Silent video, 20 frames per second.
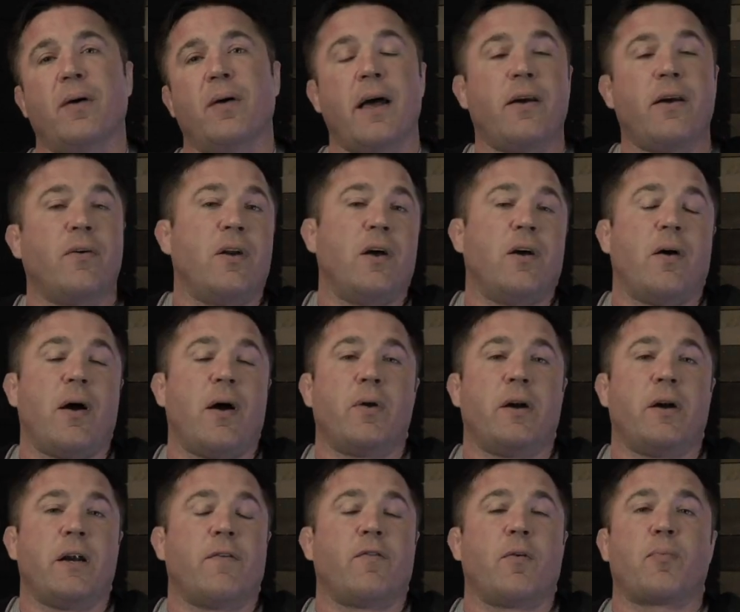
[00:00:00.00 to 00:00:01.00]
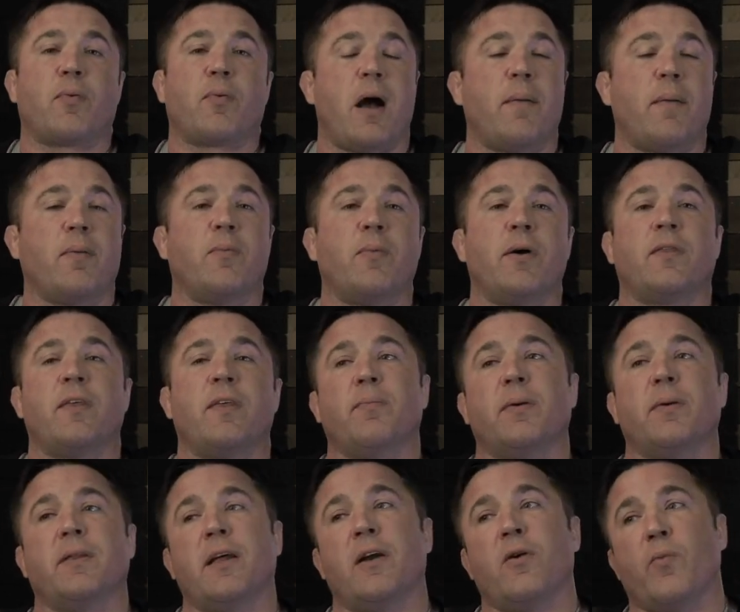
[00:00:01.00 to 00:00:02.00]
I wouldn't have a problem with it,
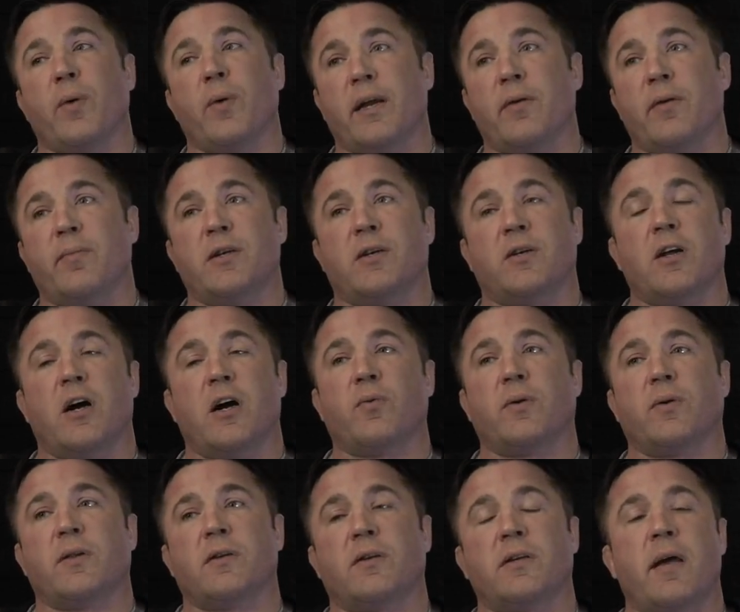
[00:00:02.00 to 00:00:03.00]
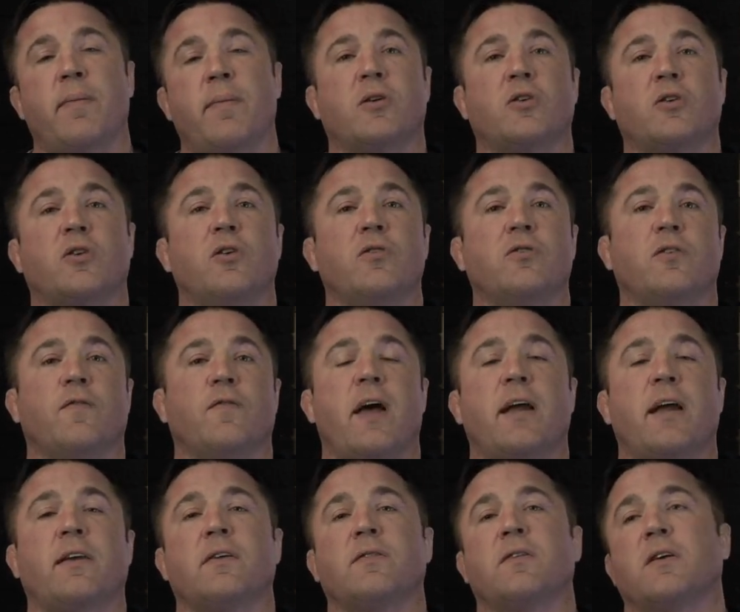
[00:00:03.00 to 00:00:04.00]
but then are we going to be stuck with the same excuse if
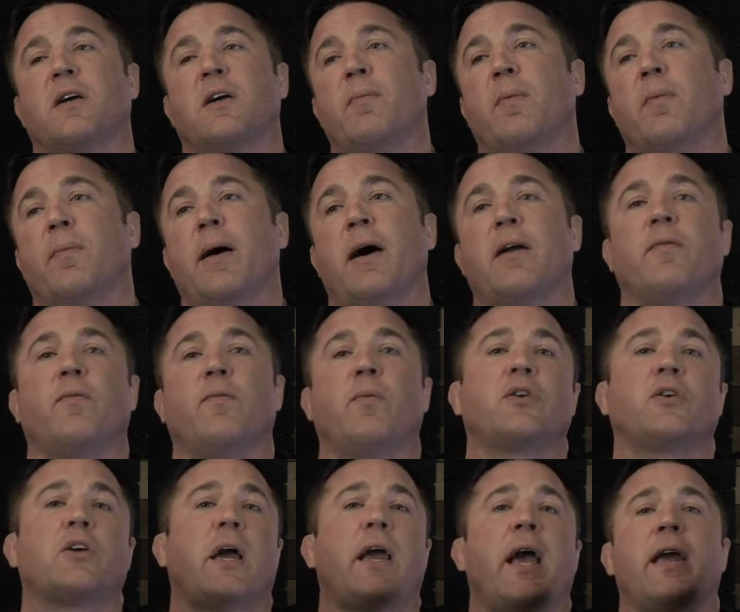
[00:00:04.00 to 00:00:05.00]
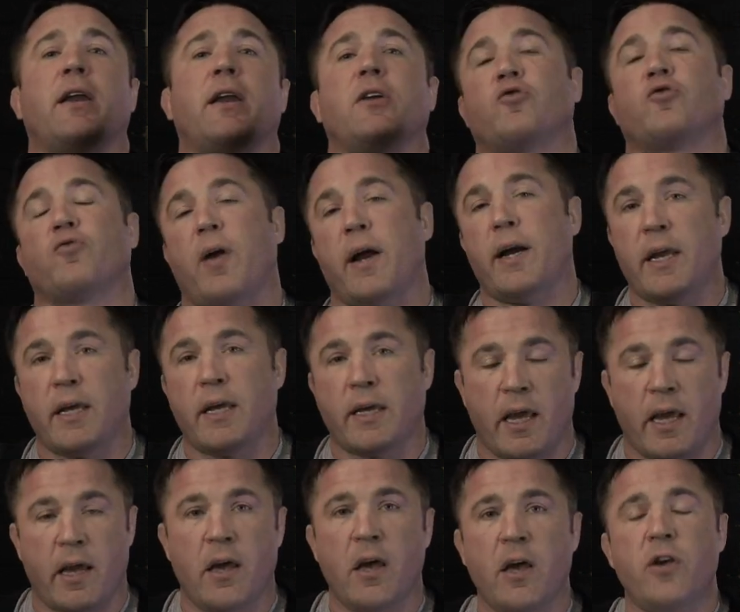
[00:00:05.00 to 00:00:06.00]
that doesn't come about, of which I had a training
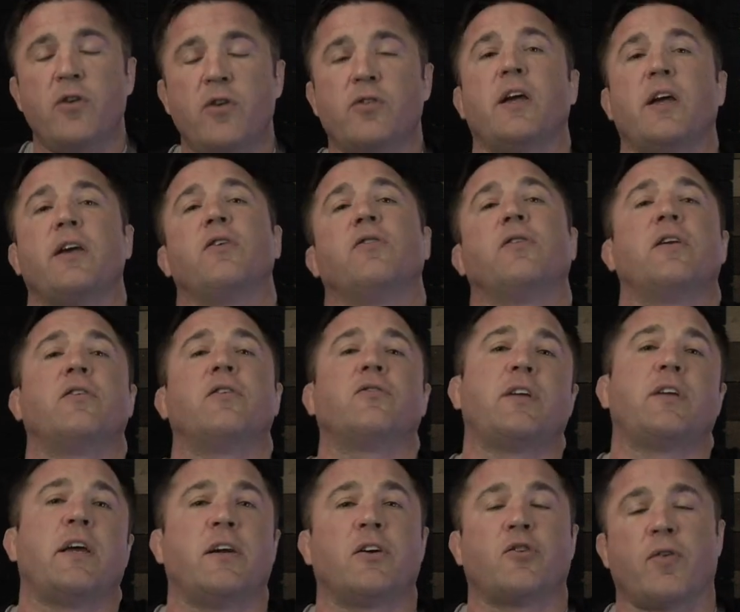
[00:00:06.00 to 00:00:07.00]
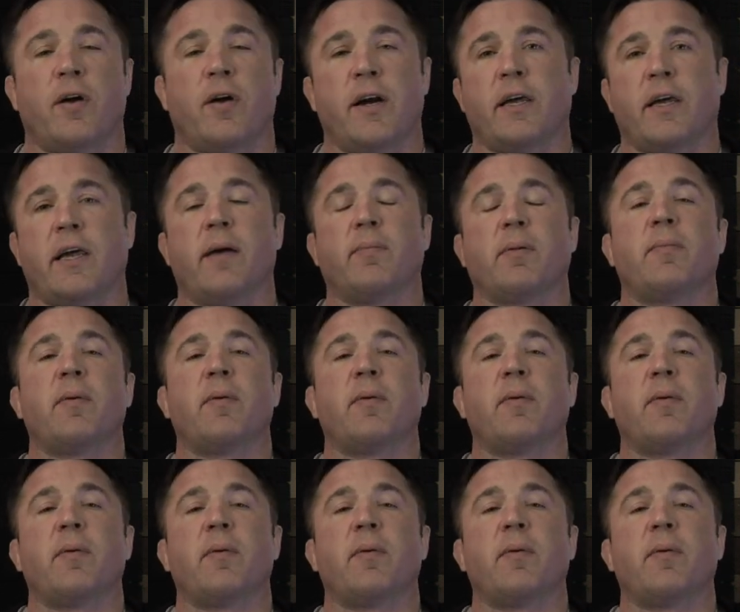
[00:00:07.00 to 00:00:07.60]
camp? You say you don't understand a training camp.